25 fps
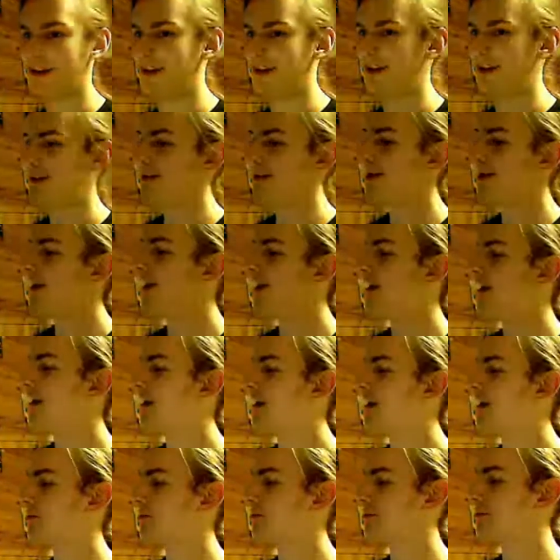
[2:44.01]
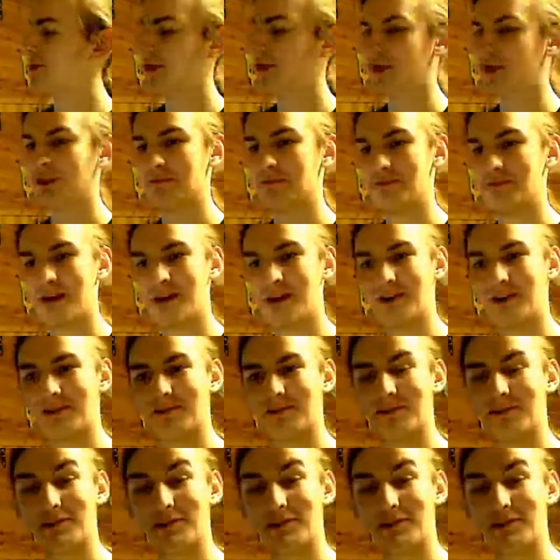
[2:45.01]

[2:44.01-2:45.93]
and I was talking about,